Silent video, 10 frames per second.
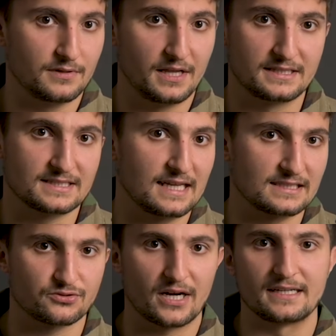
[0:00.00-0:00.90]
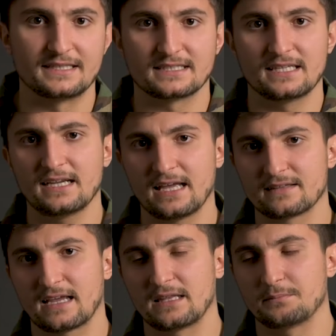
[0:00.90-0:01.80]
it's less realistic
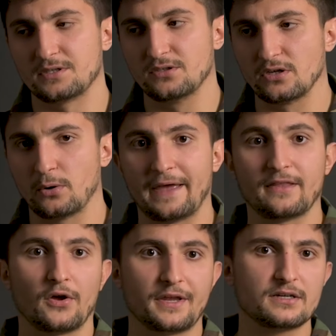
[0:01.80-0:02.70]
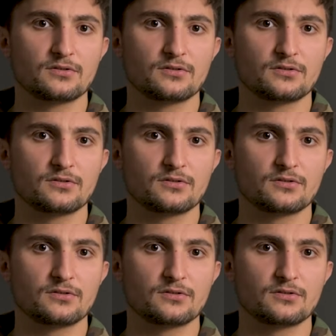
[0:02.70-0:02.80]
and can be annoying